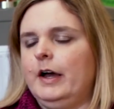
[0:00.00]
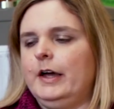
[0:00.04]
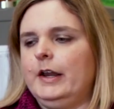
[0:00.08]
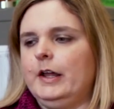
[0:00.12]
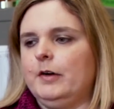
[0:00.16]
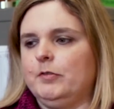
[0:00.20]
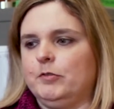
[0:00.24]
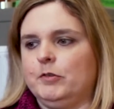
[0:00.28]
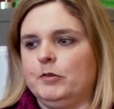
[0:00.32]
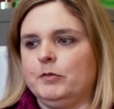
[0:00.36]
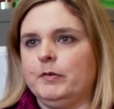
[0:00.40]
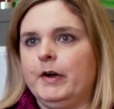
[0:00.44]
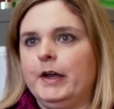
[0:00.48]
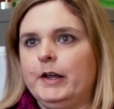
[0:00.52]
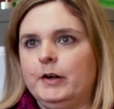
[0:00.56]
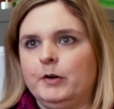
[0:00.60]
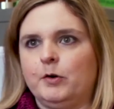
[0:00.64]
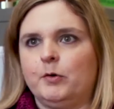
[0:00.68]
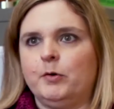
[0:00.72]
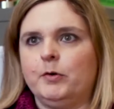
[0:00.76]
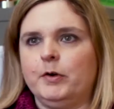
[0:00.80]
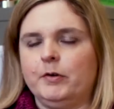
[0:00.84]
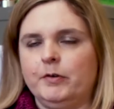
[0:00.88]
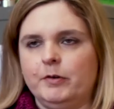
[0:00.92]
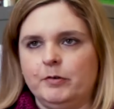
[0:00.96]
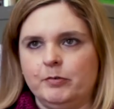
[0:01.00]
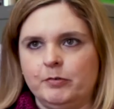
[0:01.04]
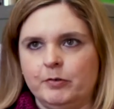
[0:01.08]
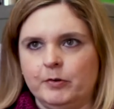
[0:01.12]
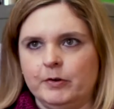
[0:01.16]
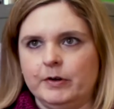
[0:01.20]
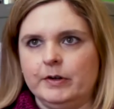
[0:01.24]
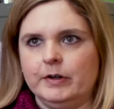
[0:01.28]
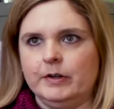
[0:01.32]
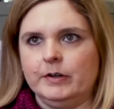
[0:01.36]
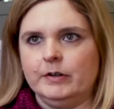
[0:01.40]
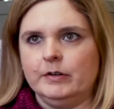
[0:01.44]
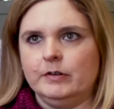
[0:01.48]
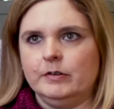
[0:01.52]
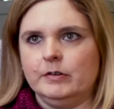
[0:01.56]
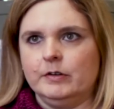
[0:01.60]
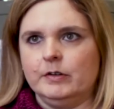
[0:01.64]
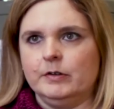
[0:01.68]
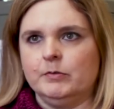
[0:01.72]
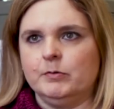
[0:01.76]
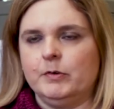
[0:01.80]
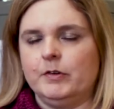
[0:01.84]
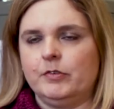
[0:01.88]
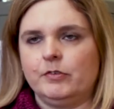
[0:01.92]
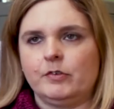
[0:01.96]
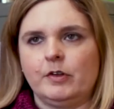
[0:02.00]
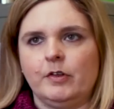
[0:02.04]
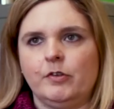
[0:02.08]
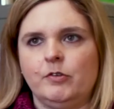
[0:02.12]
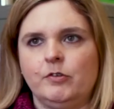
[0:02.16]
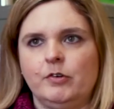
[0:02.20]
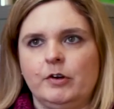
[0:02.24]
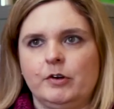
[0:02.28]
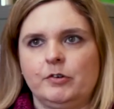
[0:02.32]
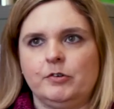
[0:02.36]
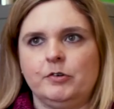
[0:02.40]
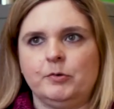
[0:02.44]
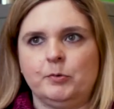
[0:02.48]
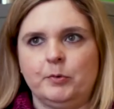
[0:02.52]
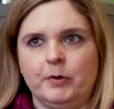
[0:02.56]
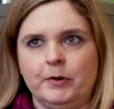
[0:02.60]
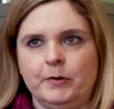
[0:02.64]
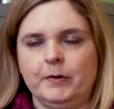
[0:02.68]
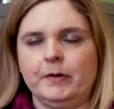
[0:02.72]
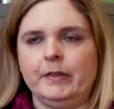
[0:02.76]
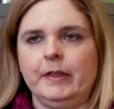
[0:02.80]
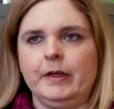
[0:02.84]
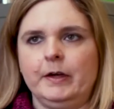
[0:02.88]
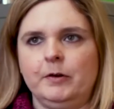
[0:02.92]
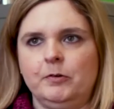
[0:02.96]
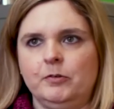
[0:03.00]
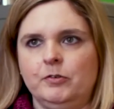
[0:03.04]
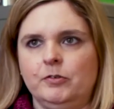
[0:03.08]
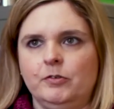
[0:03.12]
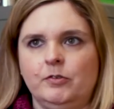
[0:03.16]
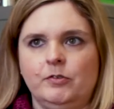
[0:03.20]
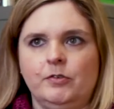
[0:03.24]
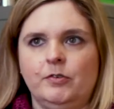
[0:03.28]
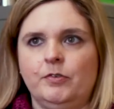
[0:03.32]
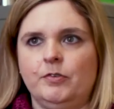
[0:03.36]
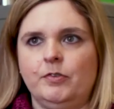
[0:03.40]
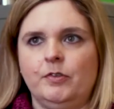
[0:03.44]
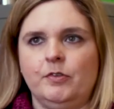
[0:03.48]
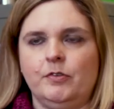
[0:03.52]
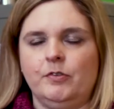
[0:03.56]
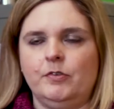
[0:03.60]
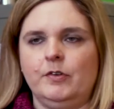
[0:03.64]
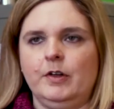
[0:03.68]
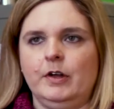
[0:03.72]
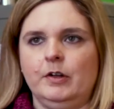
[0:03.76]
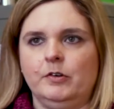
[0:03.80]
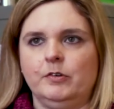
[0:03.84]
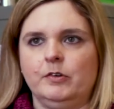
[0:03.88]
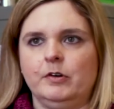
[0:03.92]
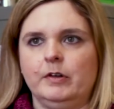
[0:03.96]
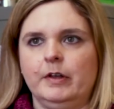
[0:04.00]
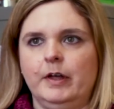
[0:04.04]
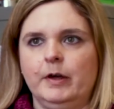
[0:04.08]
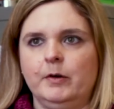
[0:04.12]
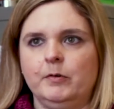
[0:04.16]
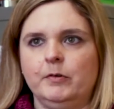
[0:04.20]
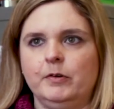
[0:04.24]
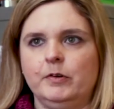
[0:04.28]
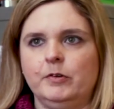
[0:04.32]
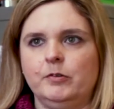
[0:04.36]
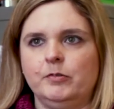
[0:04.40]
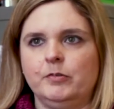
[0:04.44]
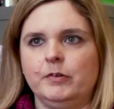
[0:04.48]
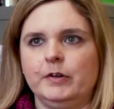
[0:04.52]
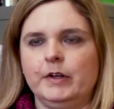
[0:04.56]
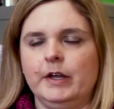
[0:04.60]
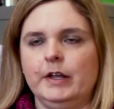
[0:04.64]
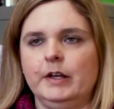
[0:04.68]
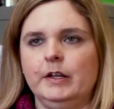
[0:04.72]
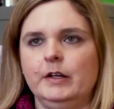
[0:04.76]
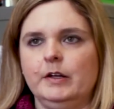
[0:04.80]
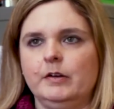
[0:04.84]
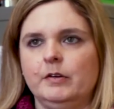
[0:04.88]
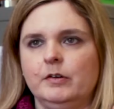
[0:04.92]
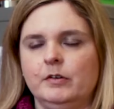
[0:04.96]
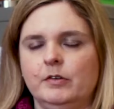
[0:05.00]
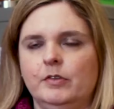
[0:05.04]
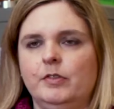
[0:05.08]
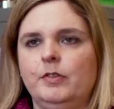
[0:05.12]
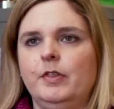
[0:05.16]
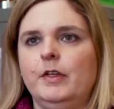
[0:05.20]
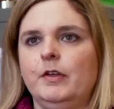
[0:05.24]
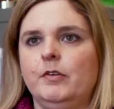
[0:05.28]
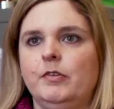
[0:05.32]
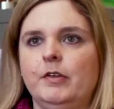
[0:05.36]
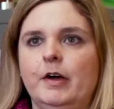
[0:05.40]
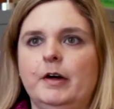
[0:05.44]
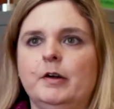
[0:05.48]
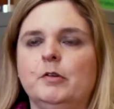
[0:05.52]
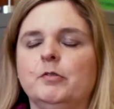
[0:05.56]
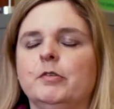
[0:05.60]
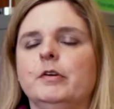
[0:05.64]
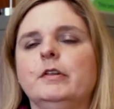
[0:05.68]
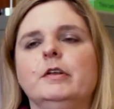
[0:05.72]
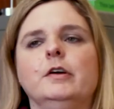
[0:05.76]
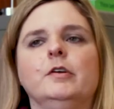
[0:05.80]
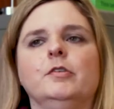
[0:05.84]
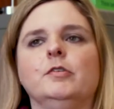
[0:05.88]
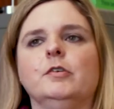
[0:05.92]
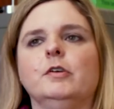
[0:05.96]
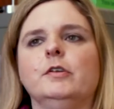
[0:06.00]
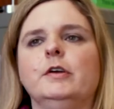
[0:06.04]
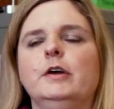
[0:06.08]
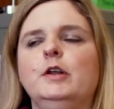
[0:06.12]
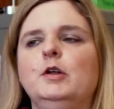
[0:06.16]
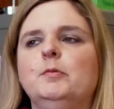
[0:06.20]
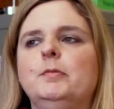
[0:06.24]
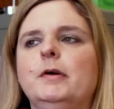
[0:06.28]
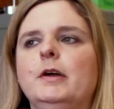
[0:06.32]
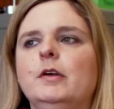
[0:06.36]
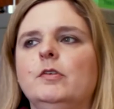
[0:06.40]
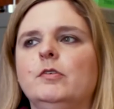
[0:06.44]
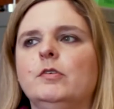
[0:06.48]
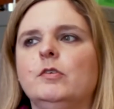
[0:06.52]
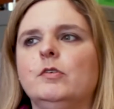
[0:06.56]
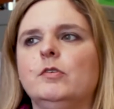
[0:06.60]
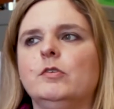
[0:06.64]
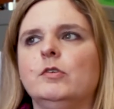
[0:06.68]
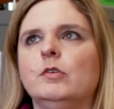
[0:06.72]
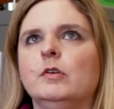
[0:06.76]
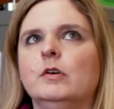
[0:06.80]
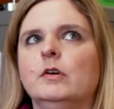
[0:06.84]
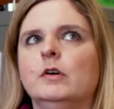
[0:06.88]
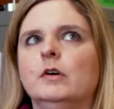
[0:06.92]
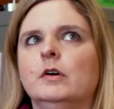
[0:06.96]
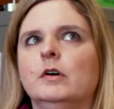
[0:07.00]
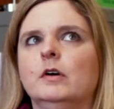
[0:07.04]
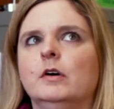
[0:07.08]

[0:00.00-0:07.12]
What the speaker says: I'd have to write a query for it in what's called structured query language, which is just the standard language for getting things out of relational databases.